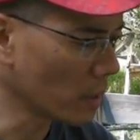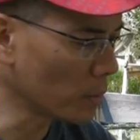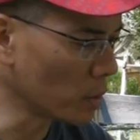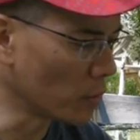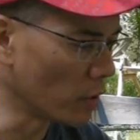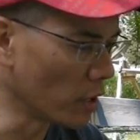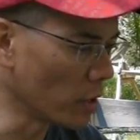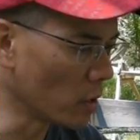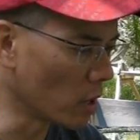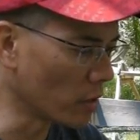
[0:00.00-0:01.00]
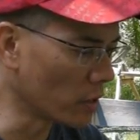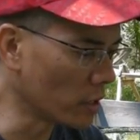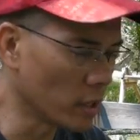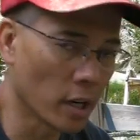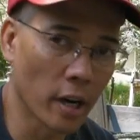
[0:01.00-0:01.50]
doing a video on
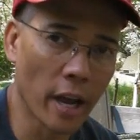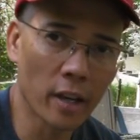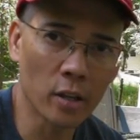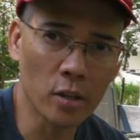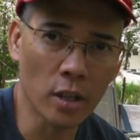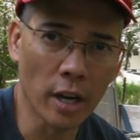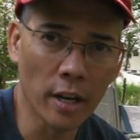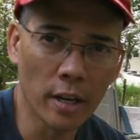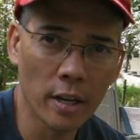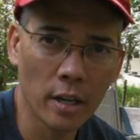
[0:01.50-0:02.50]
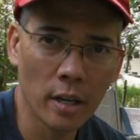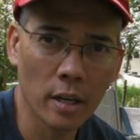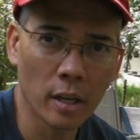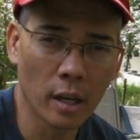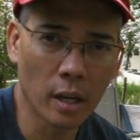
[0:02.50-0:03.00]
the anchor sight
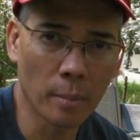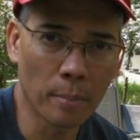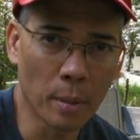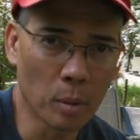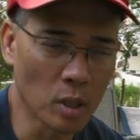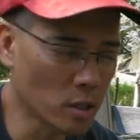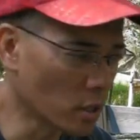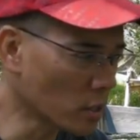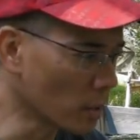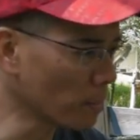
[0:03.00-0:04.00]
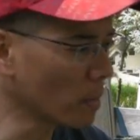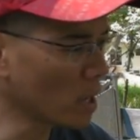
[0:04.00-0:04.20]
peepless system.